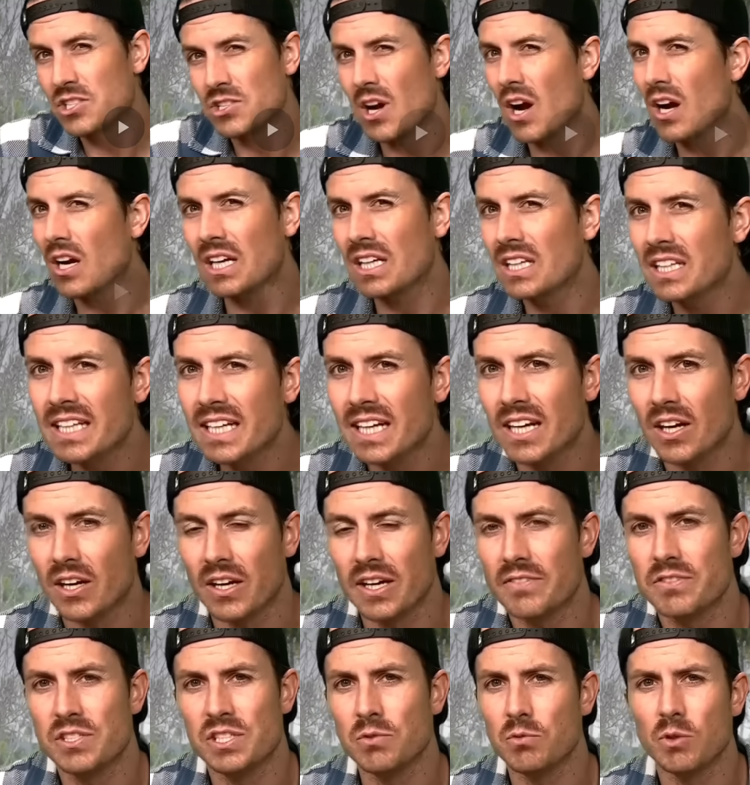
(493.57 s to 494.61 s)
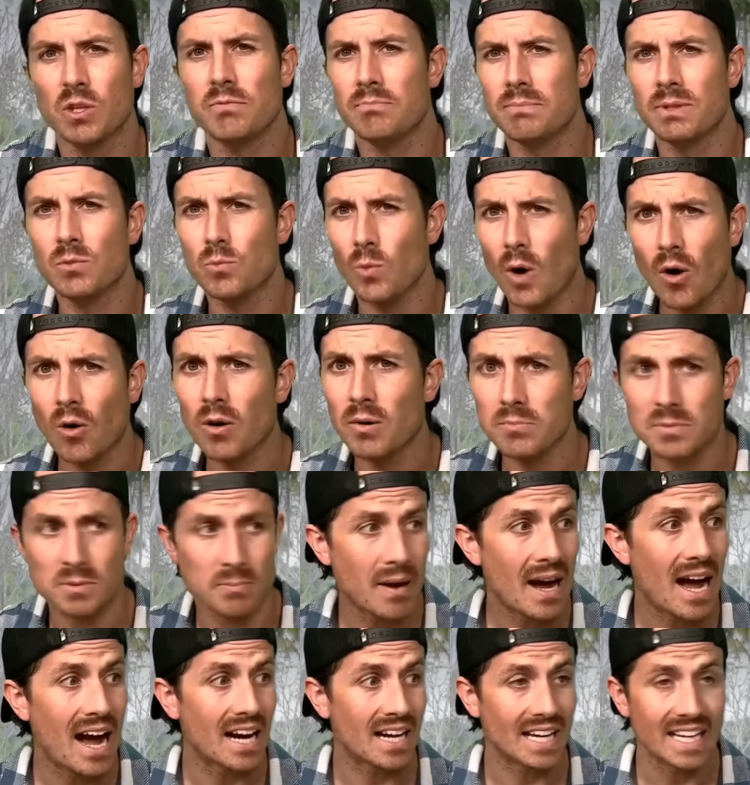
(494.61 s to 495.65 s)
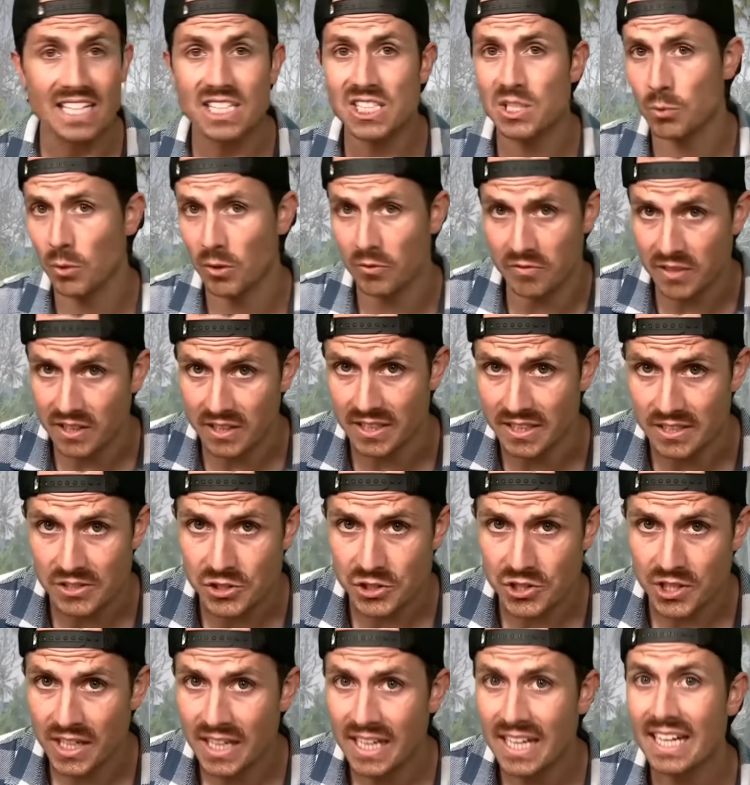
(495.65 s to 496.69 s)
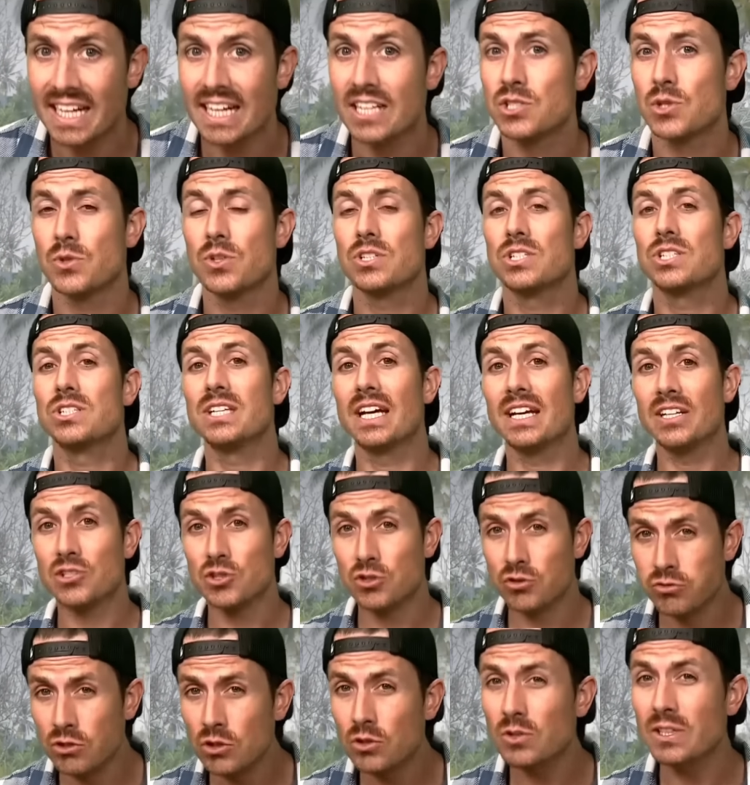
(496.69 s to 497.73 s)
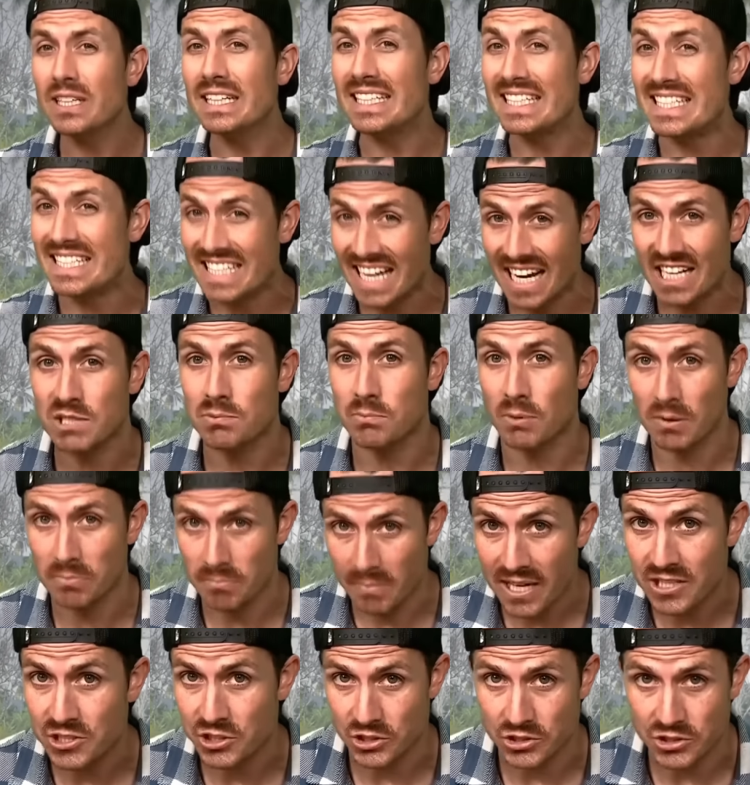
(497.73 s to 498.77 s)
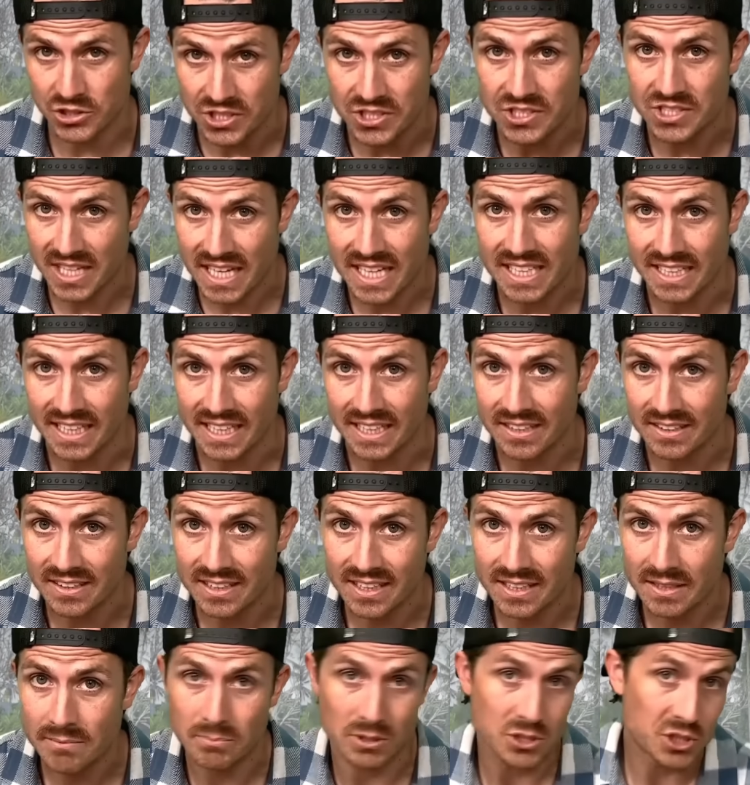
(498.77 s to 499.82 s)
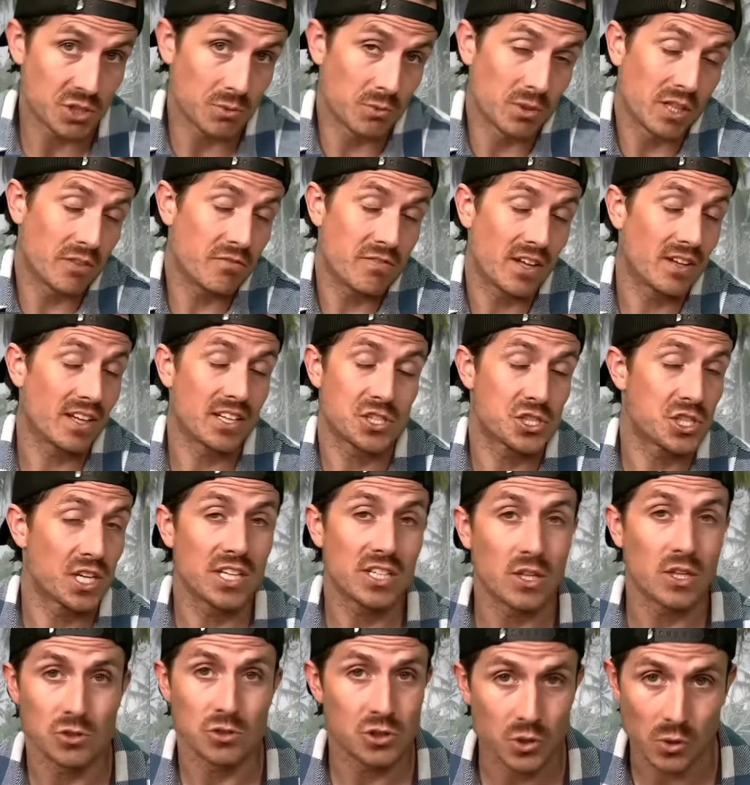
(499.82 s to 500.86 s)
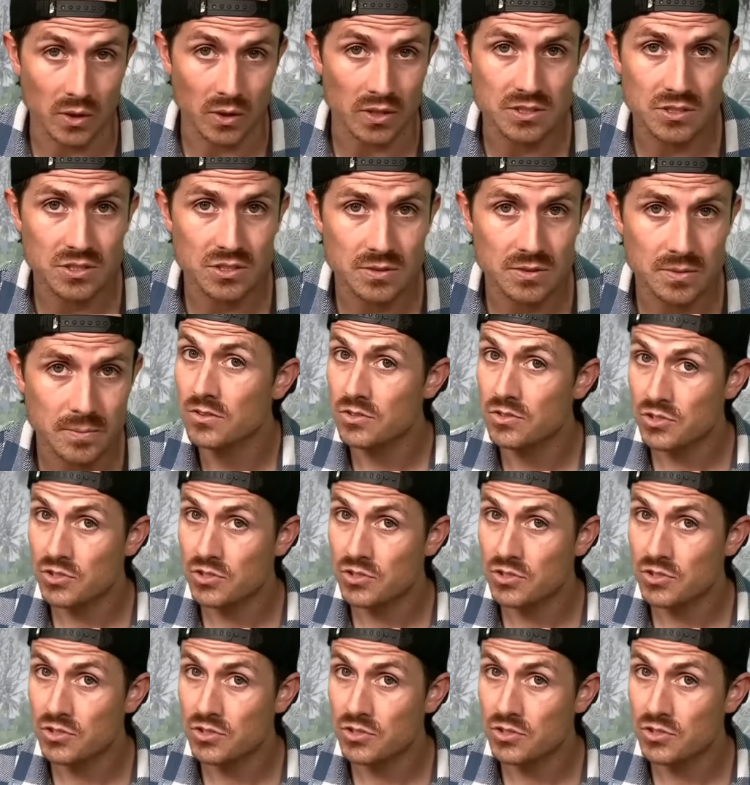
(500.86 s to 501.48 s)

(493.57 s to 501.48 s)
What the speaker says: It's not clear if she would have been welcomed back into her village. And so this is a truly desperate measure she's taking. But she really felt like she had no choice.